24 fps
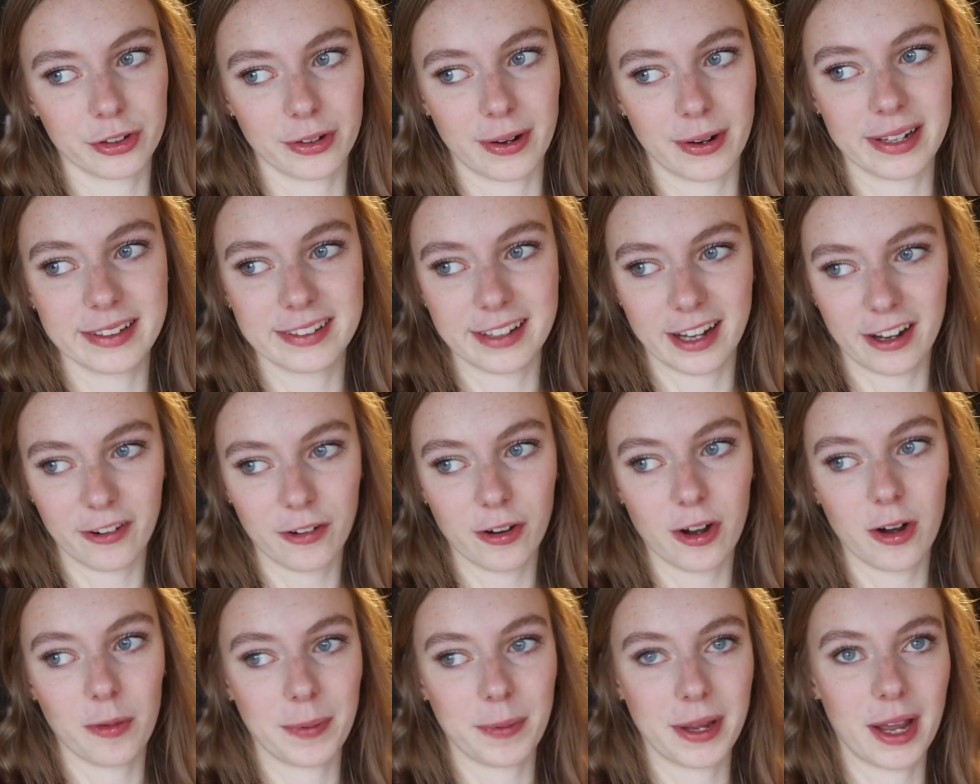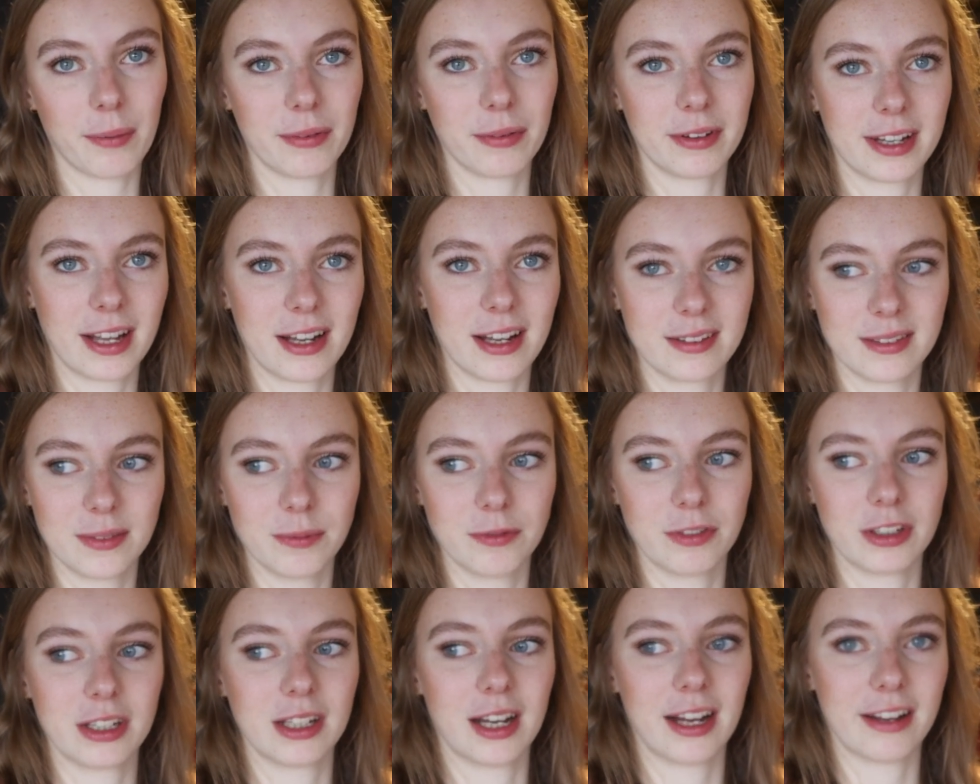so I doubt I'll be able to get
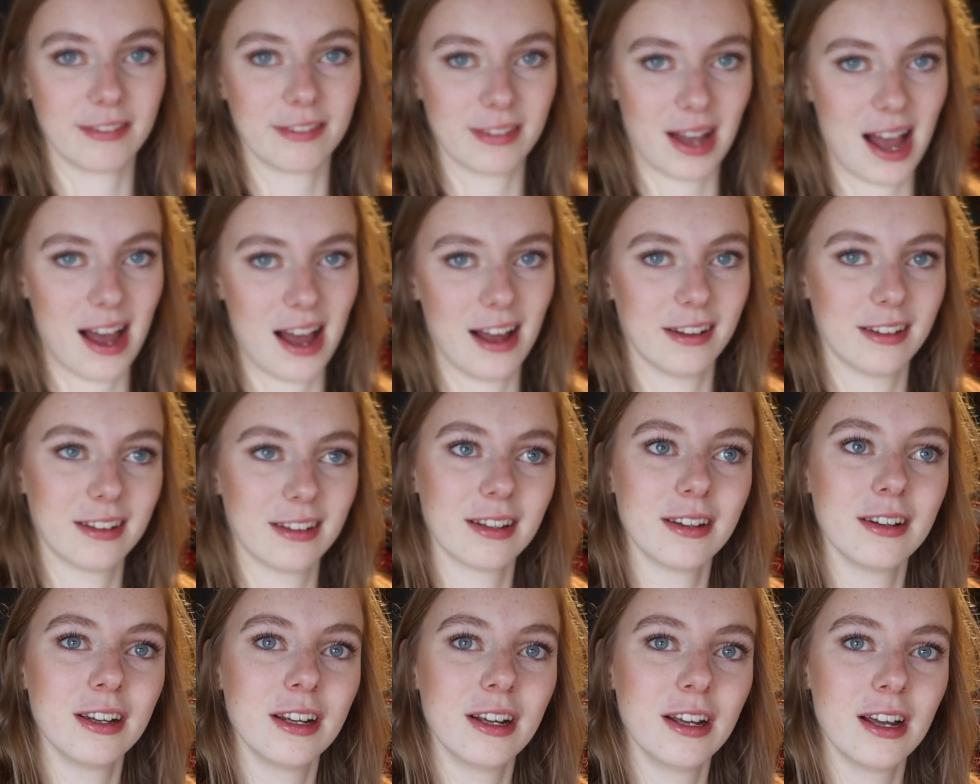something like that